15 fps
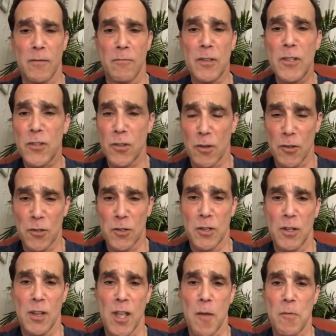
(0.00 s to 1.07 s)
research
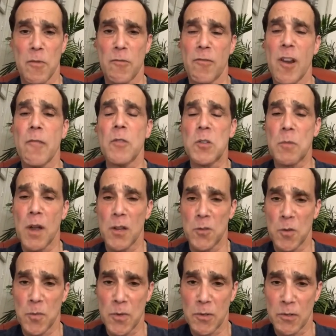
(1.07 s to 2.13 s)
and with great
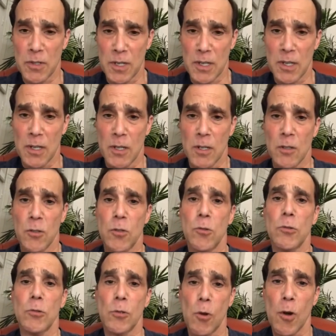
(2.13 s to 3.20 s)
responsibility
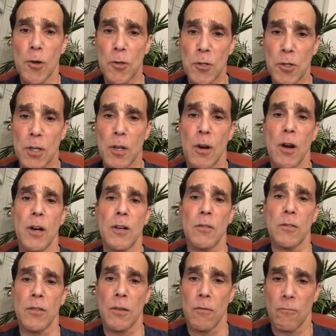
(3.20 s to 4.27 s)
to launch
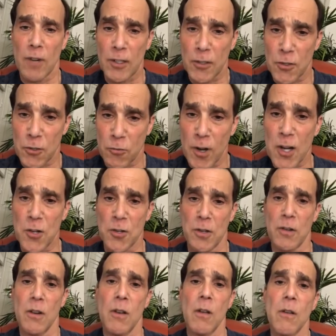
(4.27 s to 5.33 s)
our registration
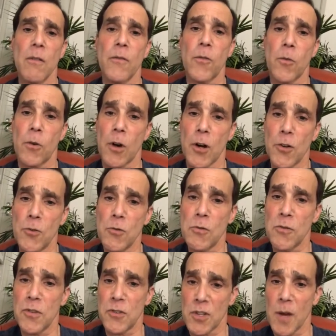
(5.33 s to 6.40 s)
for our
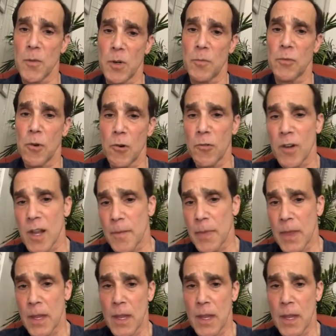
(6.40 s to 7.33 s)
youth summer program